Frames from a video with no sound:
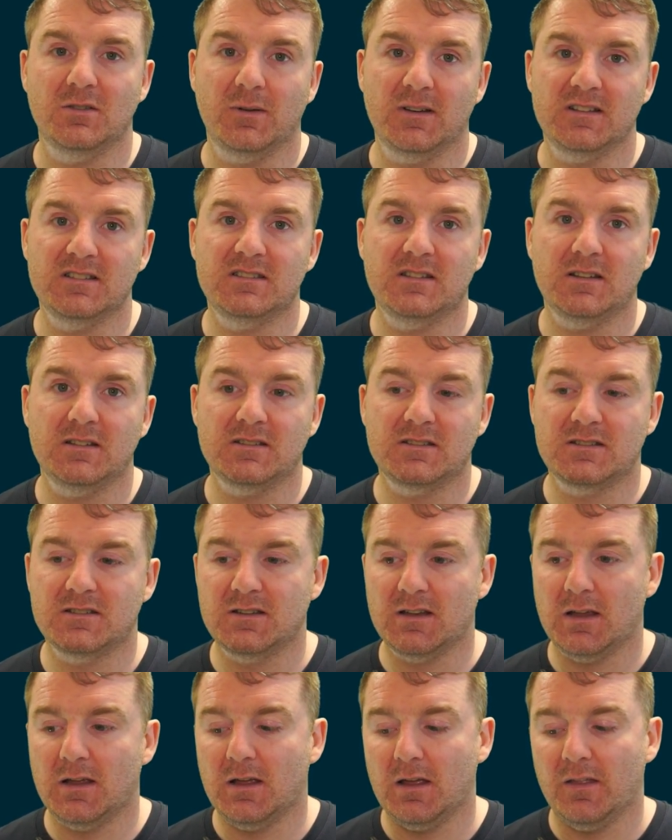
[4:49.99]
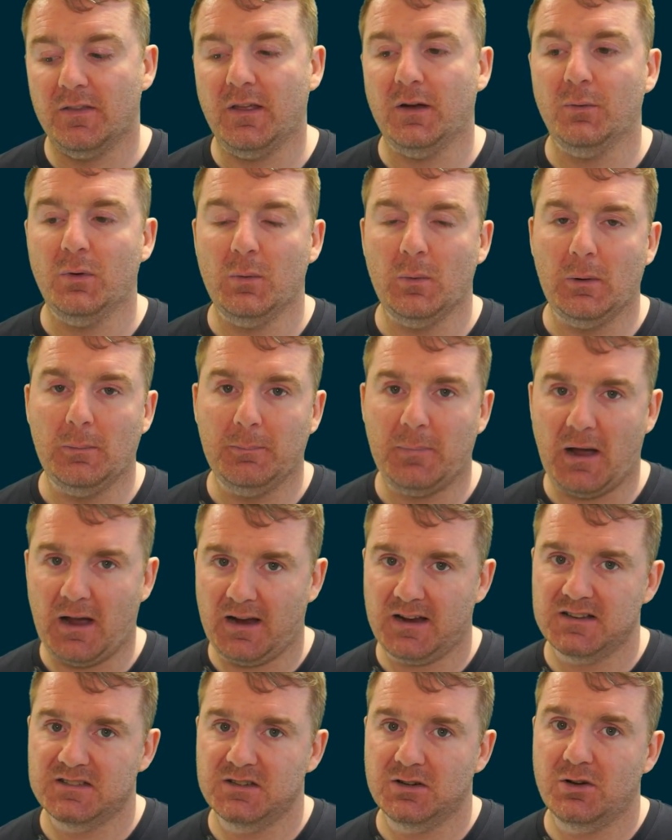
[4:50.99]
instance that we want
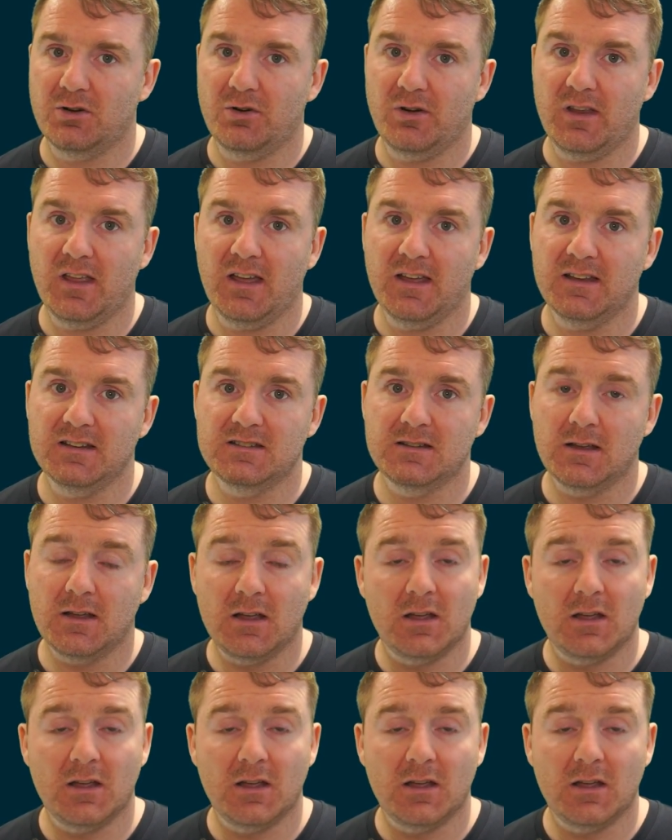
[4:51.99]
Packer to create,